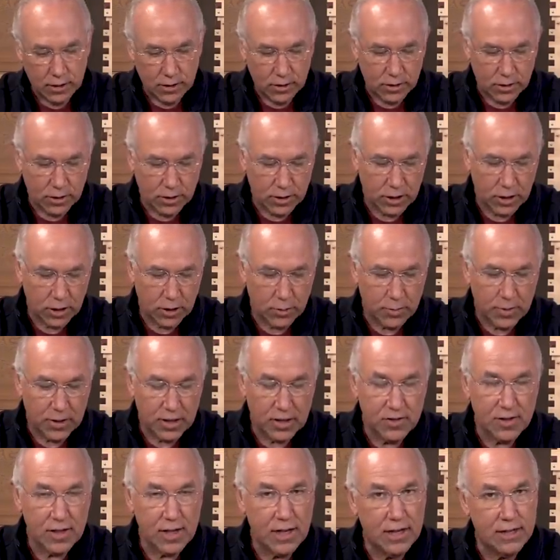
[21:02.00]
to look at your
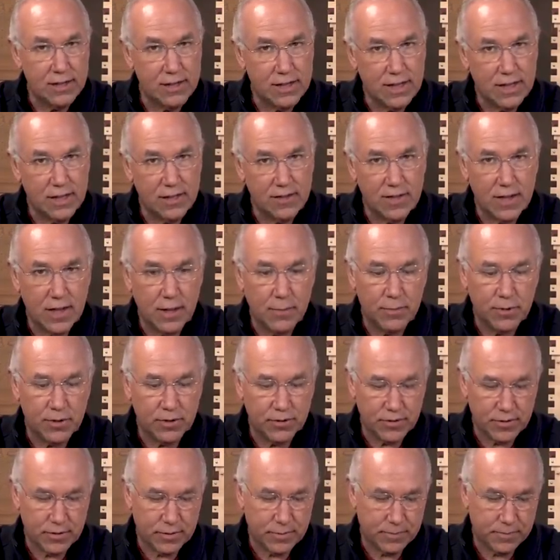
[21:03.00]
bees and take
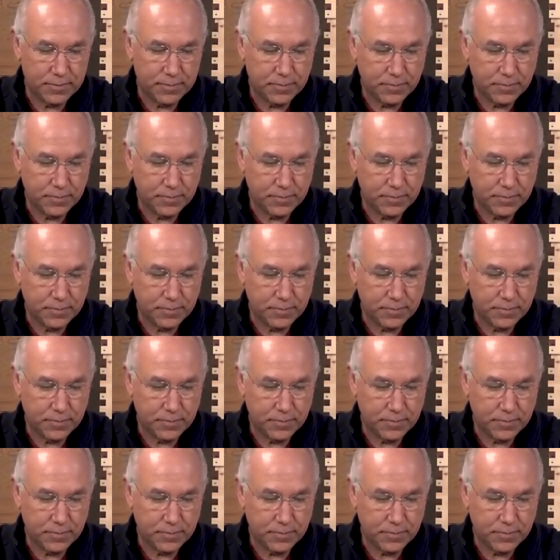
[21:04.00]
samples.